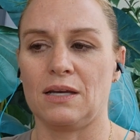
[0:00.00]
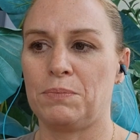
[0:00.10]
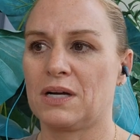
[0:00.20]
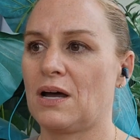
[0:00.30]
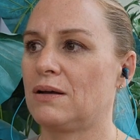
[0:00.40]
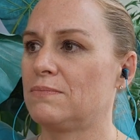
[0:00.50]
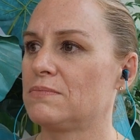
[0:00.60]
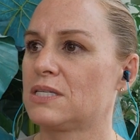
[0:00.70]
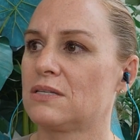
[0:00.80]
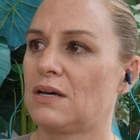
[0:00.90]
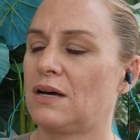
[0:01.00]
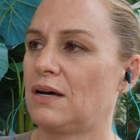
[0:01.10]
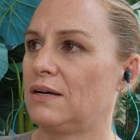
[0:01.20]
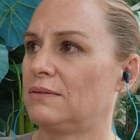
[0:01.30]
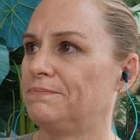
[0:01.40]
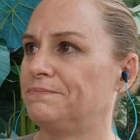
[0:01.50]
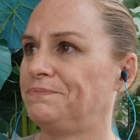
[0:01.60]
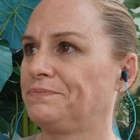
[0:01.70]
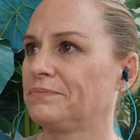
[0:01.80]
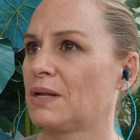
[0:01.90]
becomes
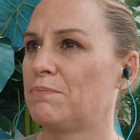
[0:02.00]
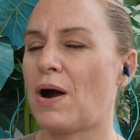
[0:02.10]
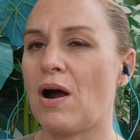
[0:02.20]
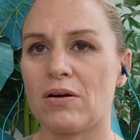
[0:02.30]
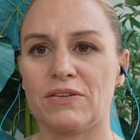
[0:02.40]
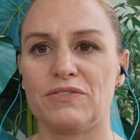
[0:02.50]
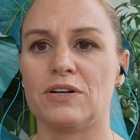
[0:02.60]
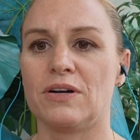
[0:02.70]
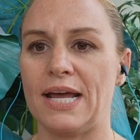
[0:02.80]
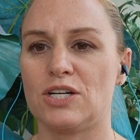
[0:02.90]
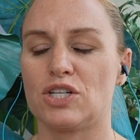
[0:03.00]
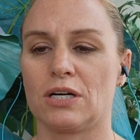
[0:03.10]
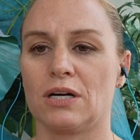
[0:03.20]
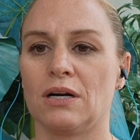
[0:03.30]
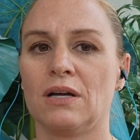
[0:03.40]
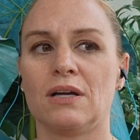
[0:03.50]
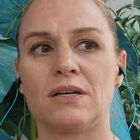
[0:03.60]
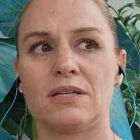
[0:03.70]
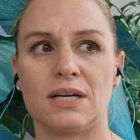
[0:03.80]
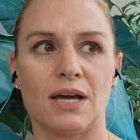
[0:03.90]
part of your nature
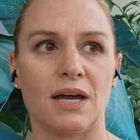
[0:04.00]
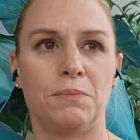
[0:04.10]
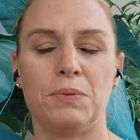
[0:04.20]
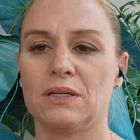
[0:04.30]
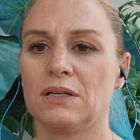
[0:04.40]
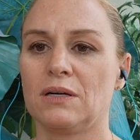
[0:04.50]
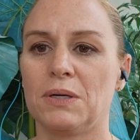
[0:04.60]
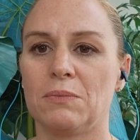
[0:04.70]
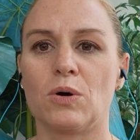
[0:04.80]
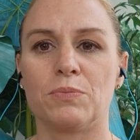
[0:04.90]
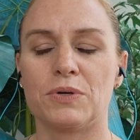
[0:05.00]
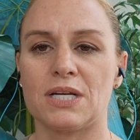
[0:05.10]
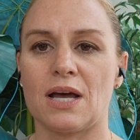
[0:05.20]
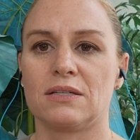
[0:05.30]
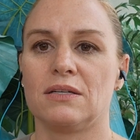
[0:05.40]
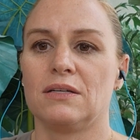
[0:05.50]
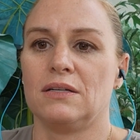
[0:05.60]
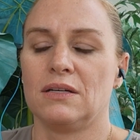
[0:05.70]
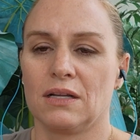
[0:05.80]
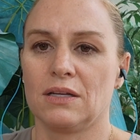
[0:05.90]
to kind of be a little bit more protected,
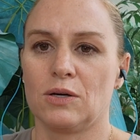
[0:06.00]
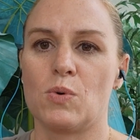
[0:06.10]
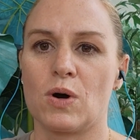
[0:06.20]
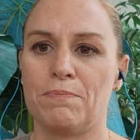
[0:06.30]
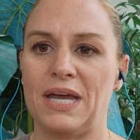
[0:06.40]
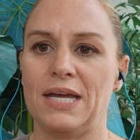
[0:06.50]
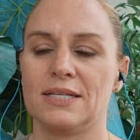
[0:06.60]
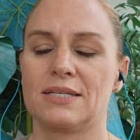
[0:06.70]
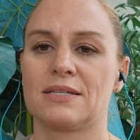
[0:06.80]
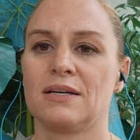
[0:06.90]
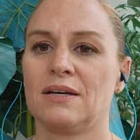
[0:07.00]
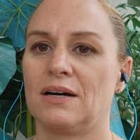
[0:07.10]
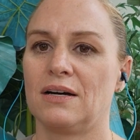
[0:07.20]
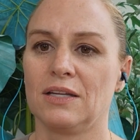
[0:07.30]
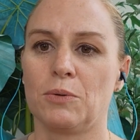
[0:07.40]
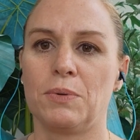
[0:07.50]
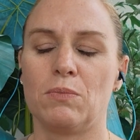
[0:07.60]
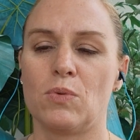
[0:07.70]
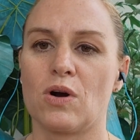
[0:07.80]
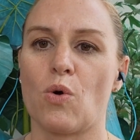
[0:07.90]
a little more based, a little bit
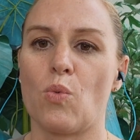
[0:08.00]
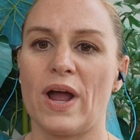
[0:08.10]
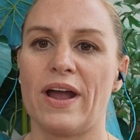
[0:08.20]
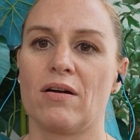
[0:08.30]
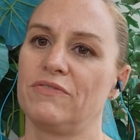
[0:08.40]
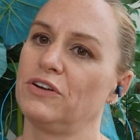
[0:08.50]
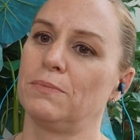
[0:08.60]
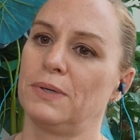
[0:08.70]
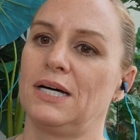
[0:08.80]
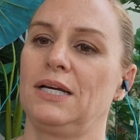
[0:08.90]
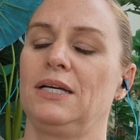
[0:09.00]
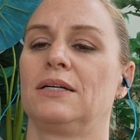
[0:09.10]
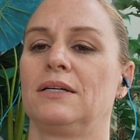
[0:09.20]
more aware of your body.